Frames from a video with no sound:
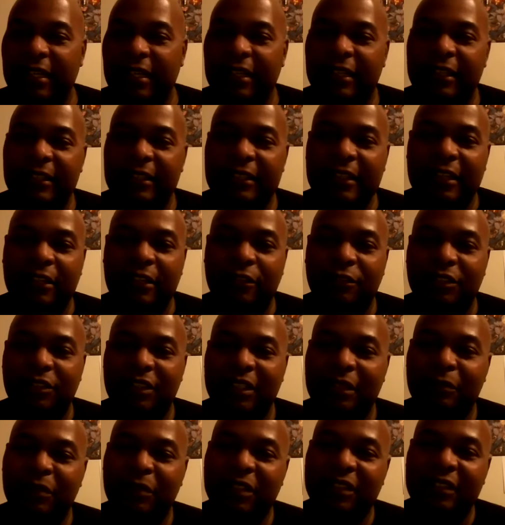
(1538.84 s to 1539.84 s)
because I don't
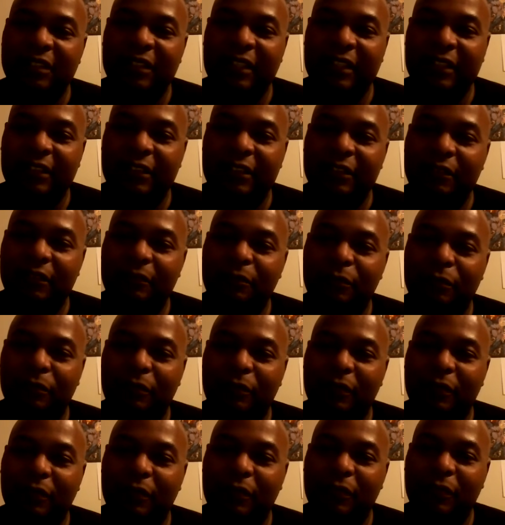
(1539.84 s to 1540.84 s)
see Mystique
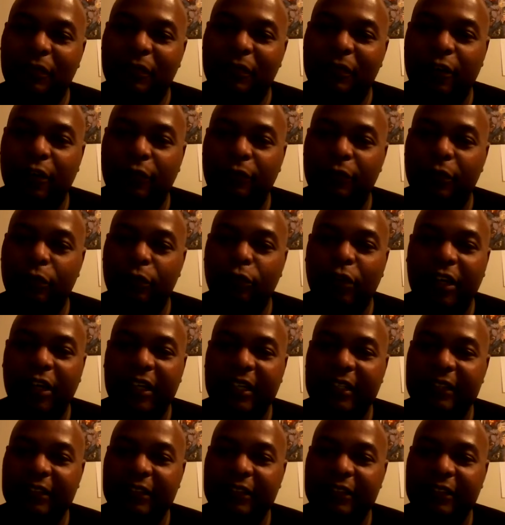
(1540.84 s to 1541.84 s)
handing over the
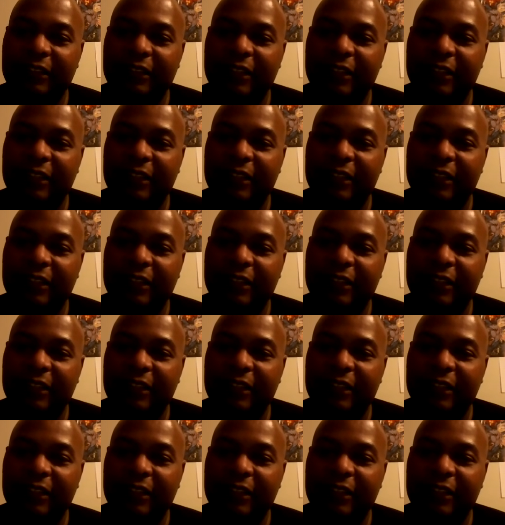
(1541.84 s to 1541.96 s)
reins to